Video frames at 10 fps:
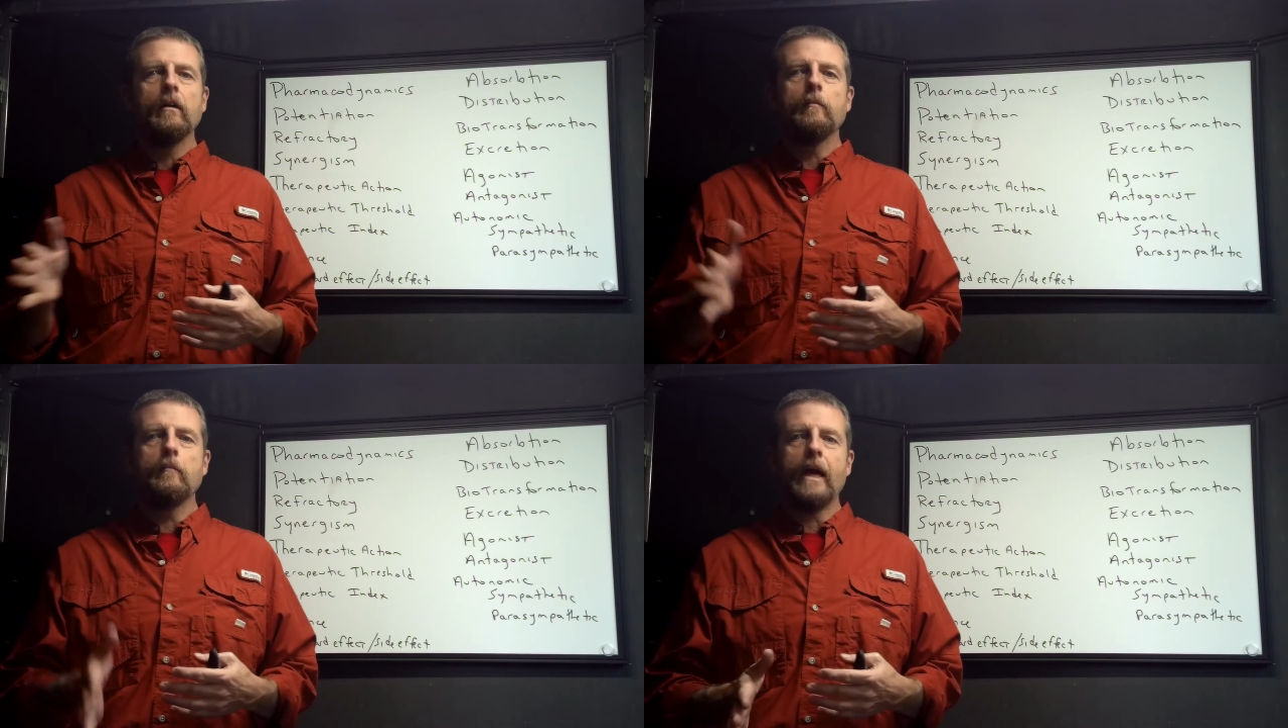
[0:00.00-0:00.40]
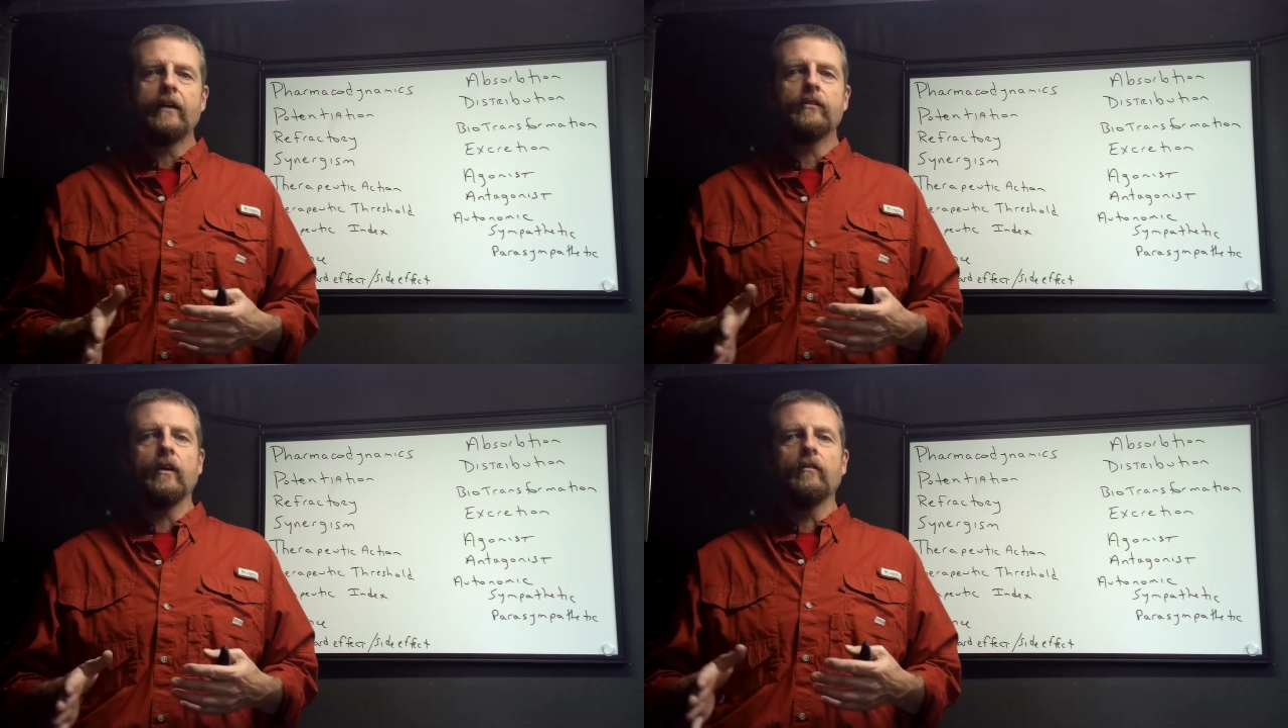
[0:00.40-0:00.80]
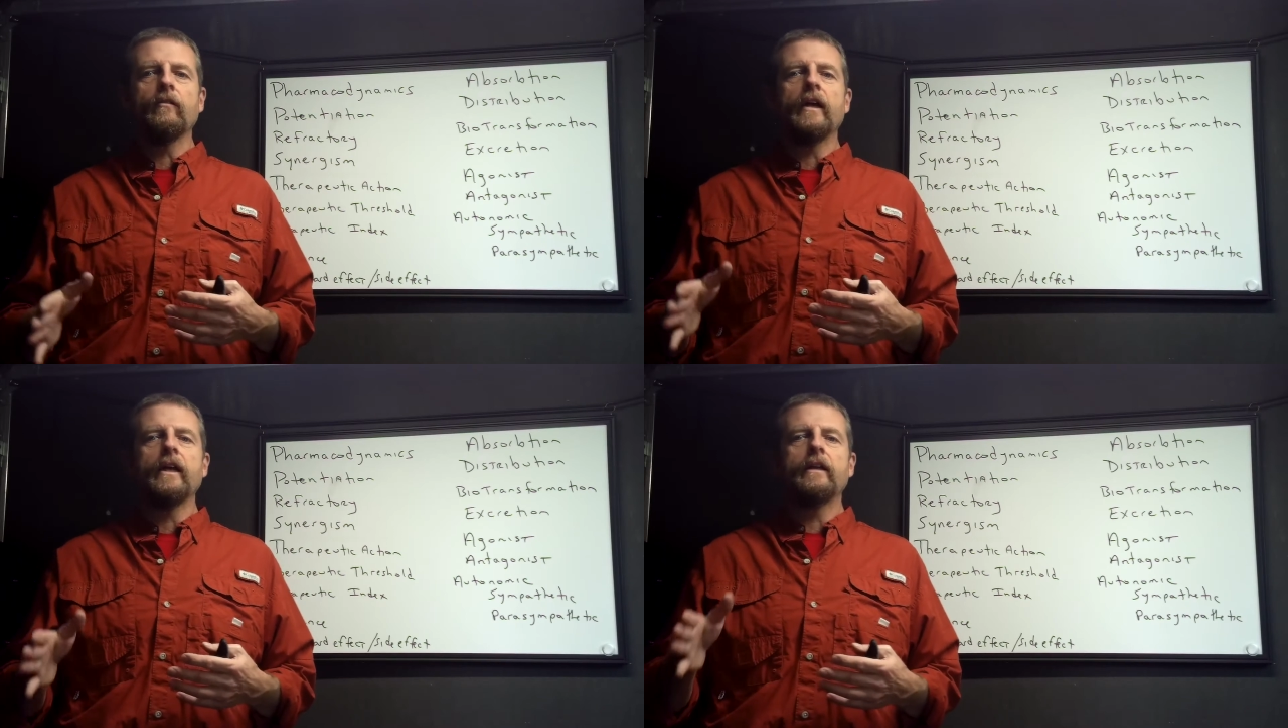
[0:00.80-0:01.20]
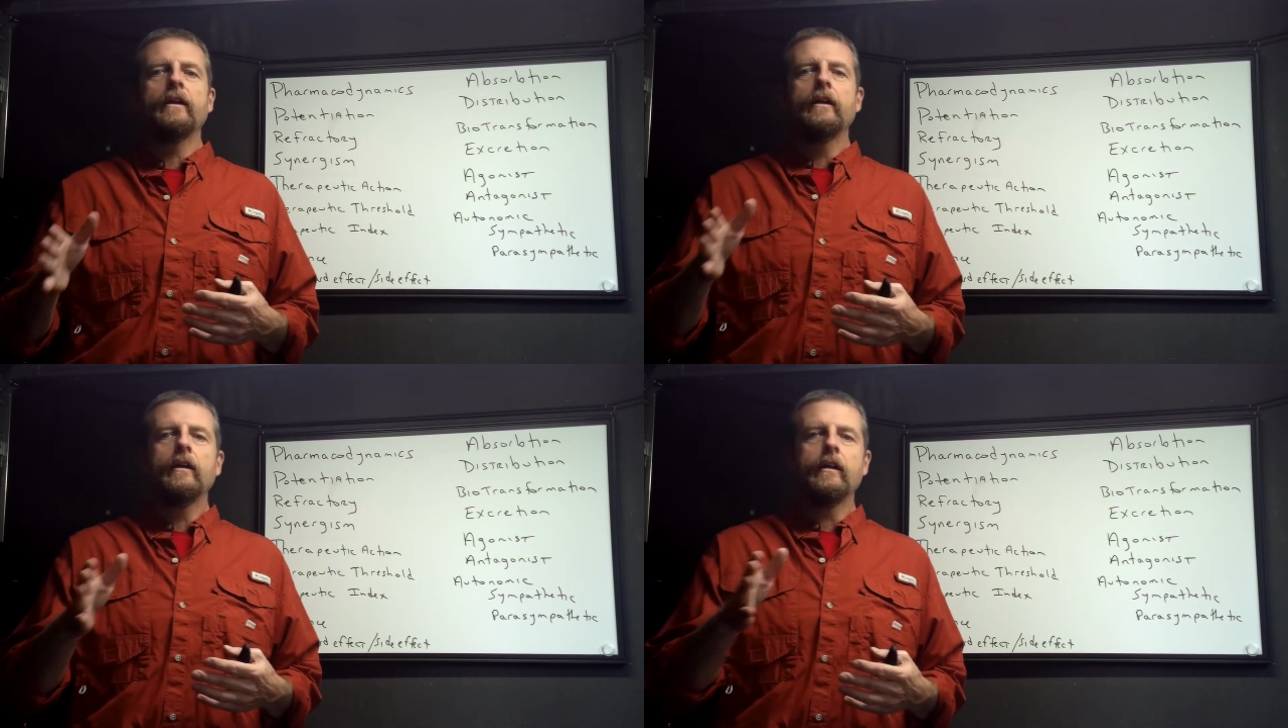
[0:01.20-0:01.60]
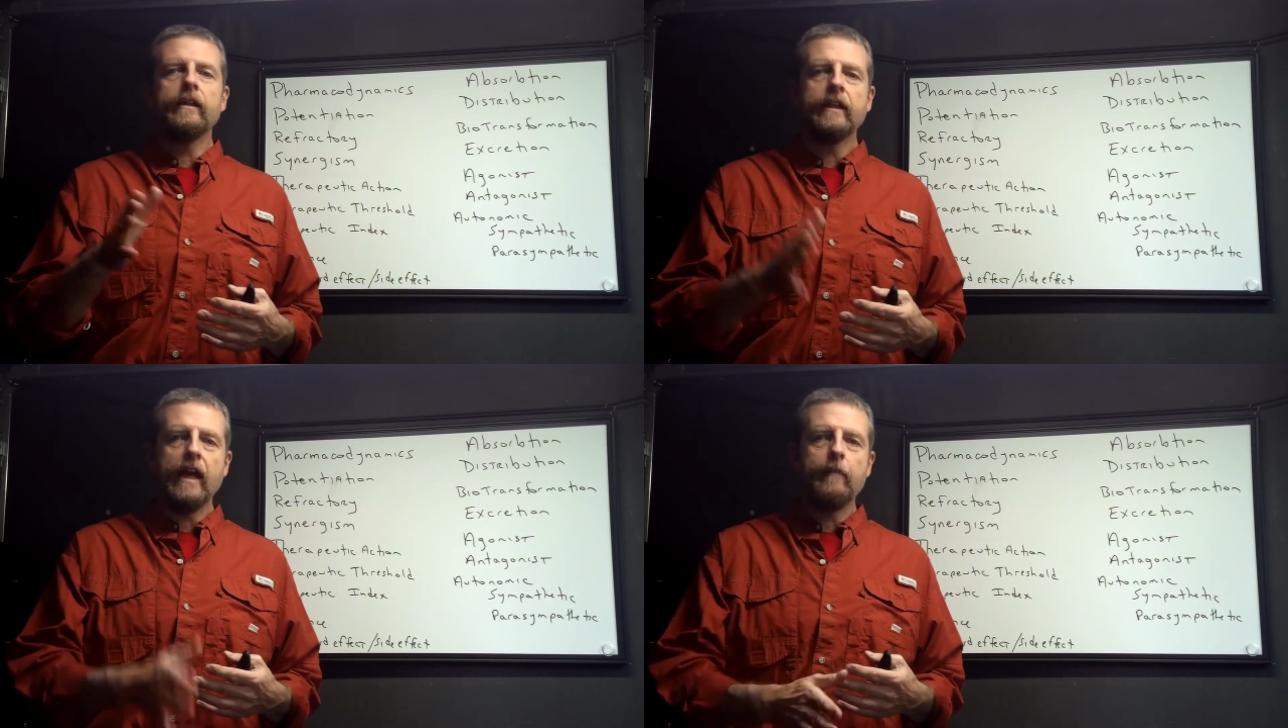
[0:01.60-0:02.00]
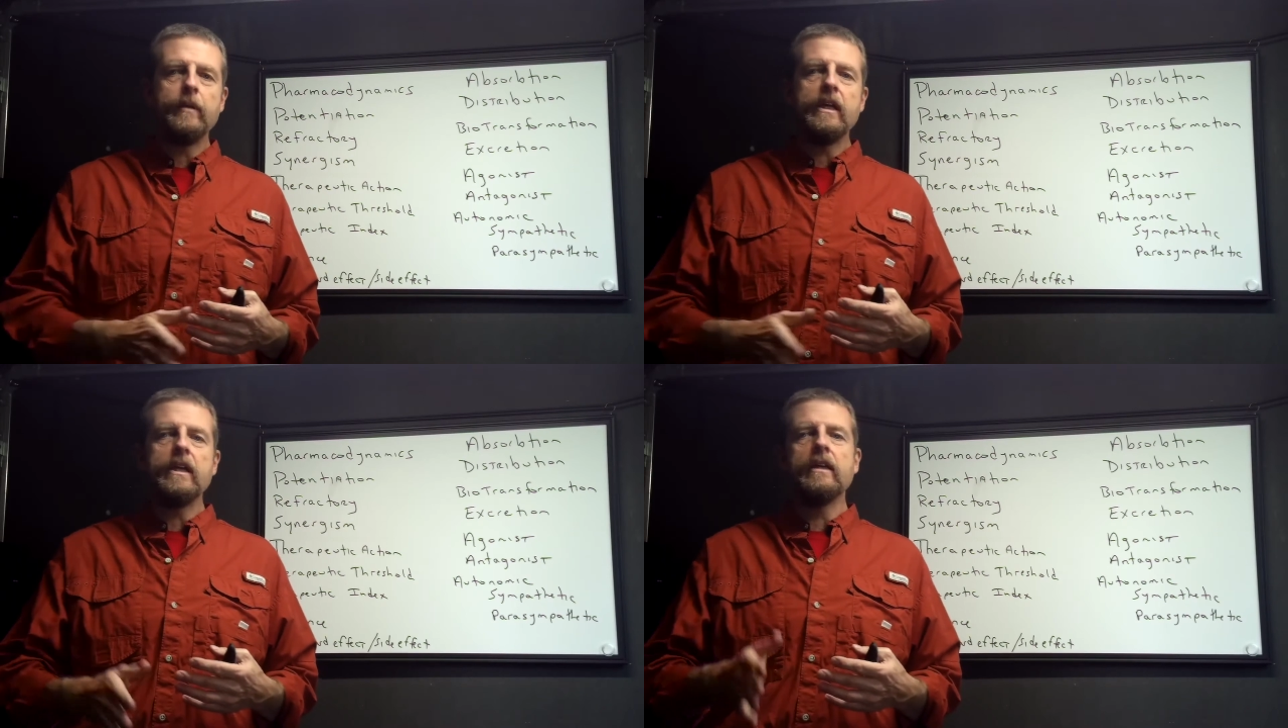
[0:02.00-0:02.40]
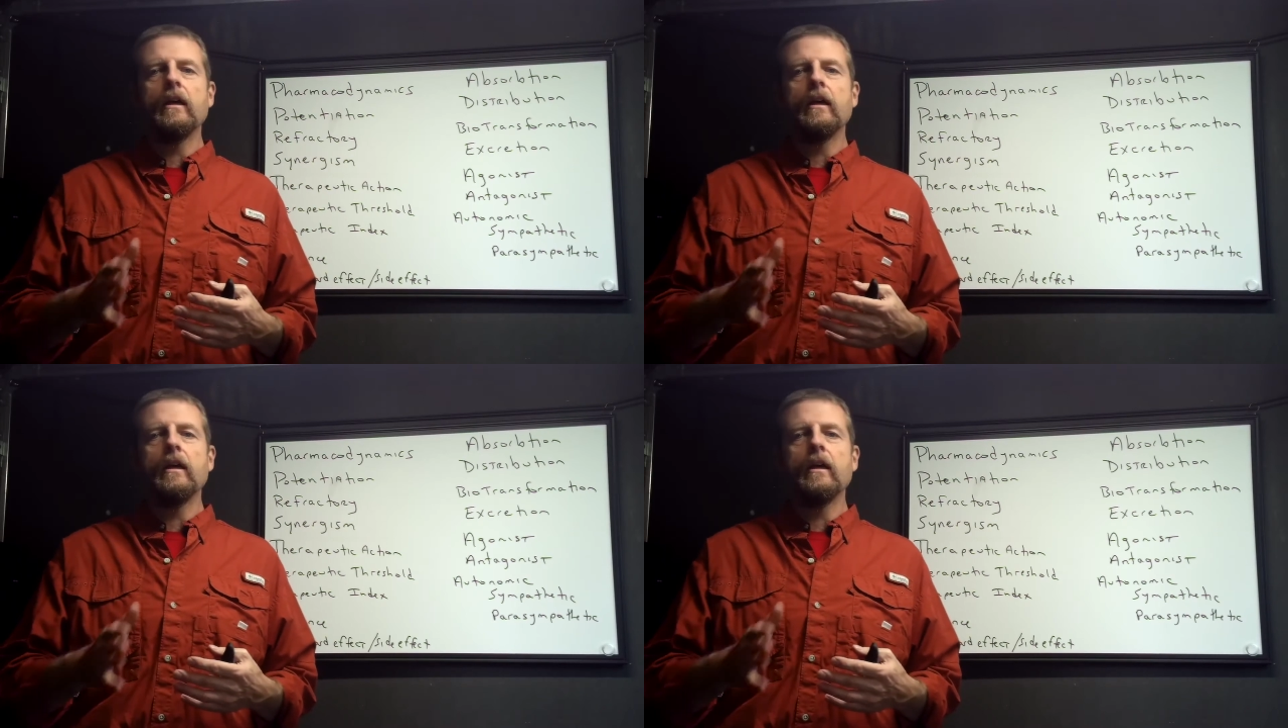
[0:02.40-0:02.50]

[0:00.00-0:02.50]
mag sulfate, and then epi,